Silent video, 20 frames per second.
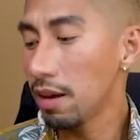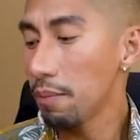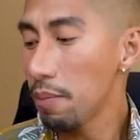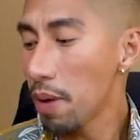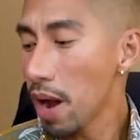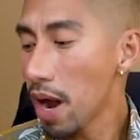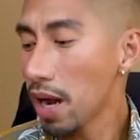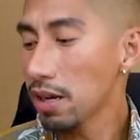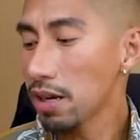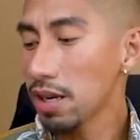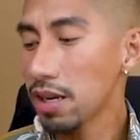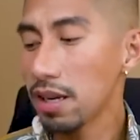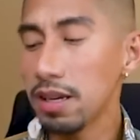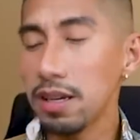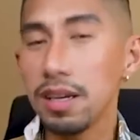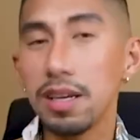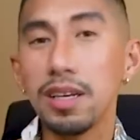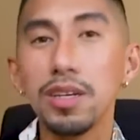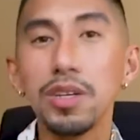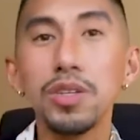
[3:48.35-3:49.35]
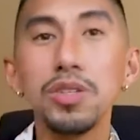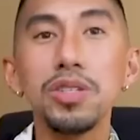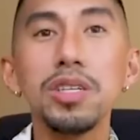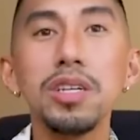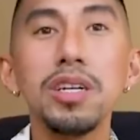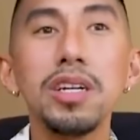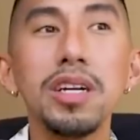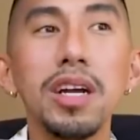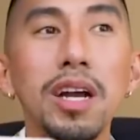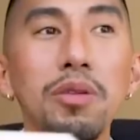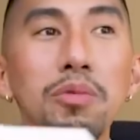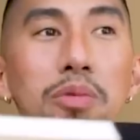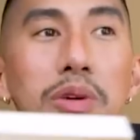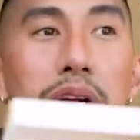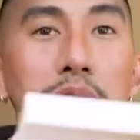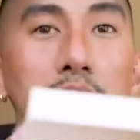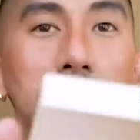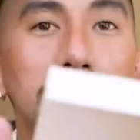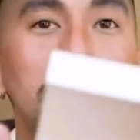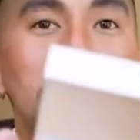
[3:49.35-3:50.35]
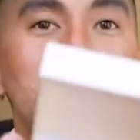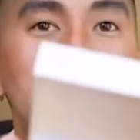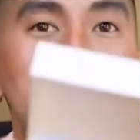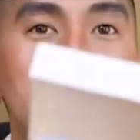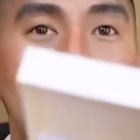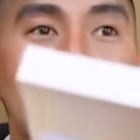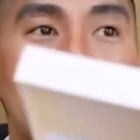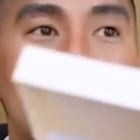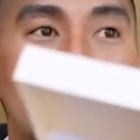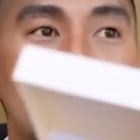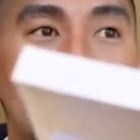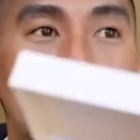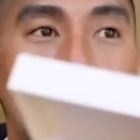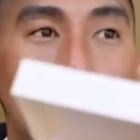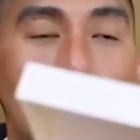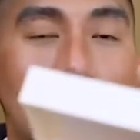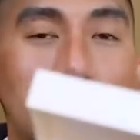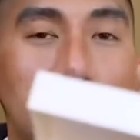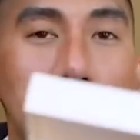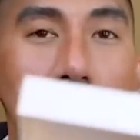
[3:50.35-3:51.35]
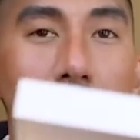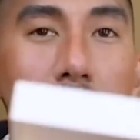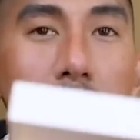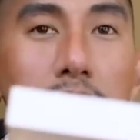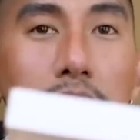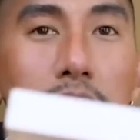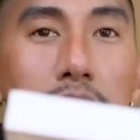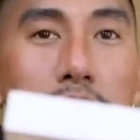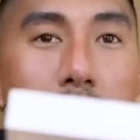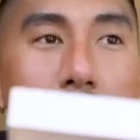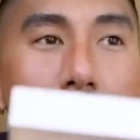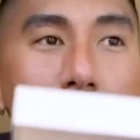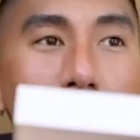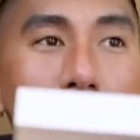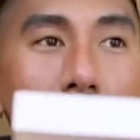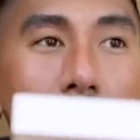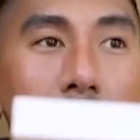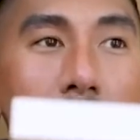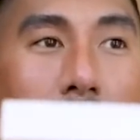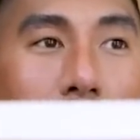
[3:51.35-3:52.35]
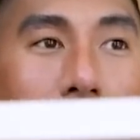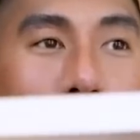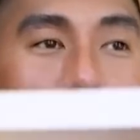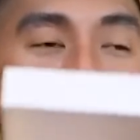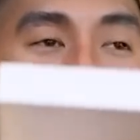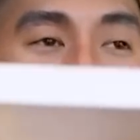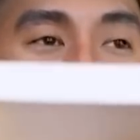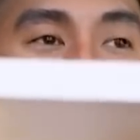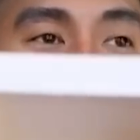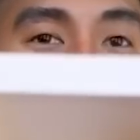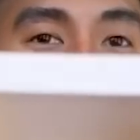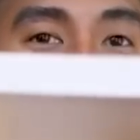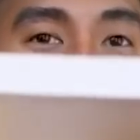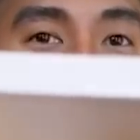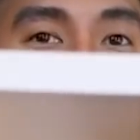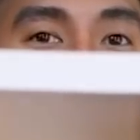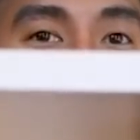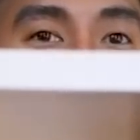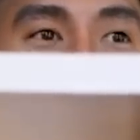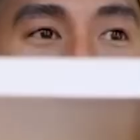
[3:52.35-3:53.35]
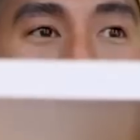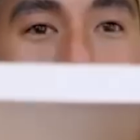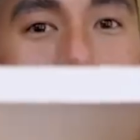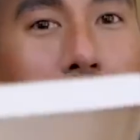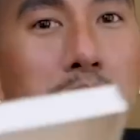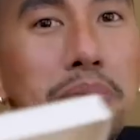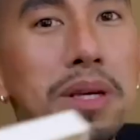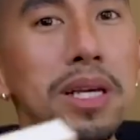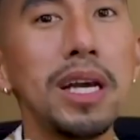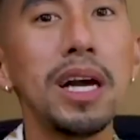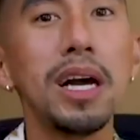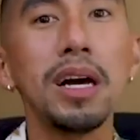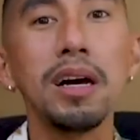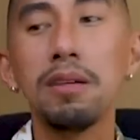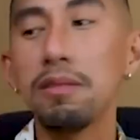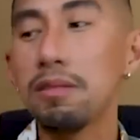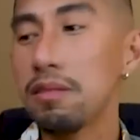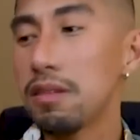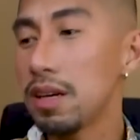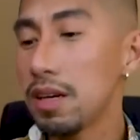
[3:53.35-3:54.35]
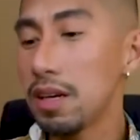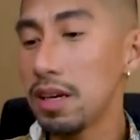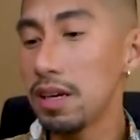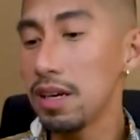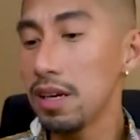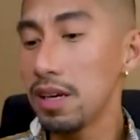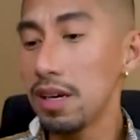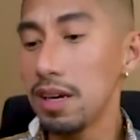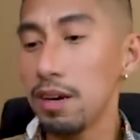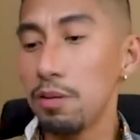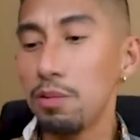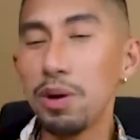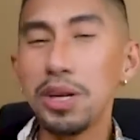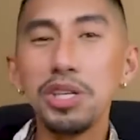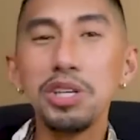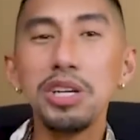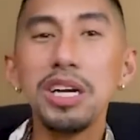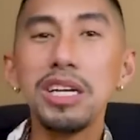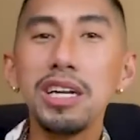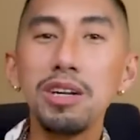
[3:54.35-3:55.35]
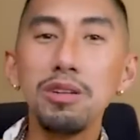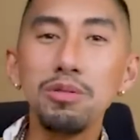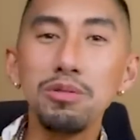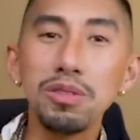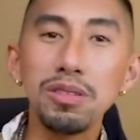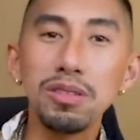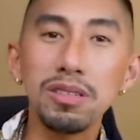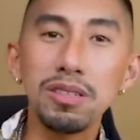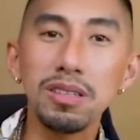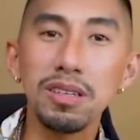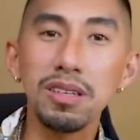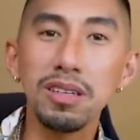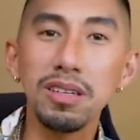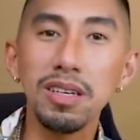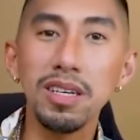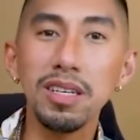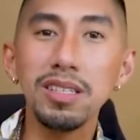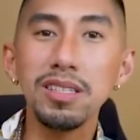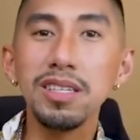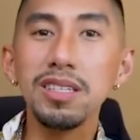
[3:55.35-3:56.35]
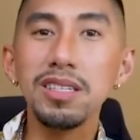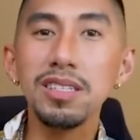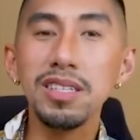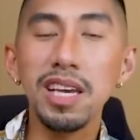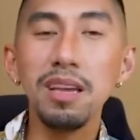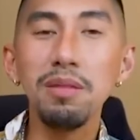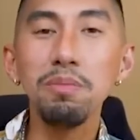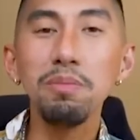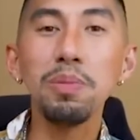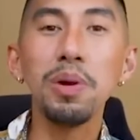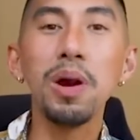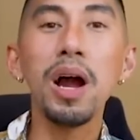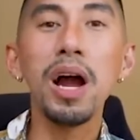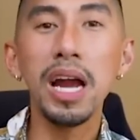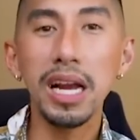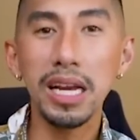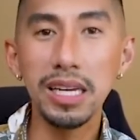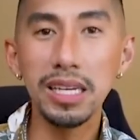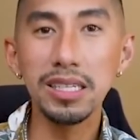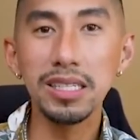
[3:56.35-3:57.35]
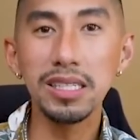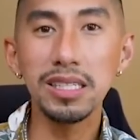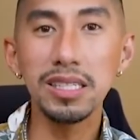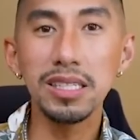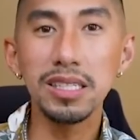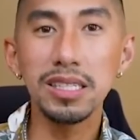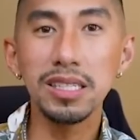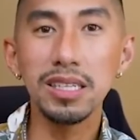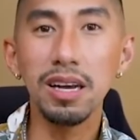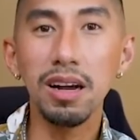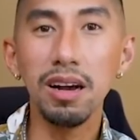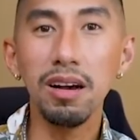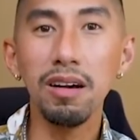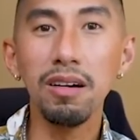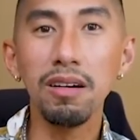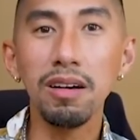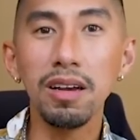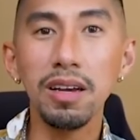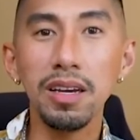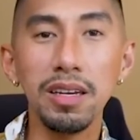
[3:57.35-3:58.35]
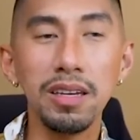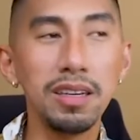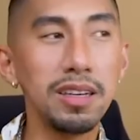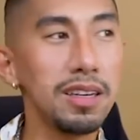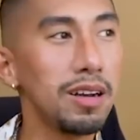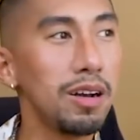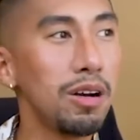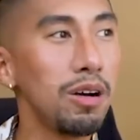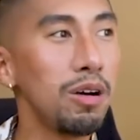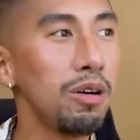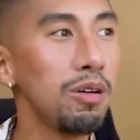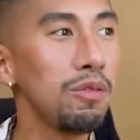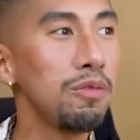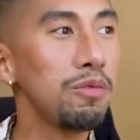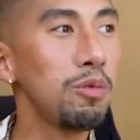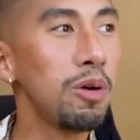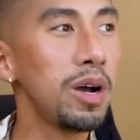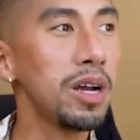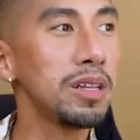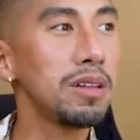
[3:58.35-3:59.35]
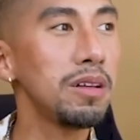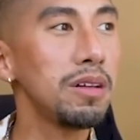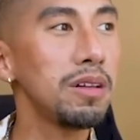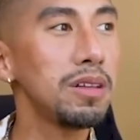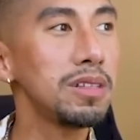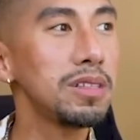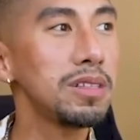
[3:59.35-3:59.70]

But considering I work with crystals and gemstones and it helped me a lot, real gold Pixiu what you're gonna lose? It's the same price, okay, of what?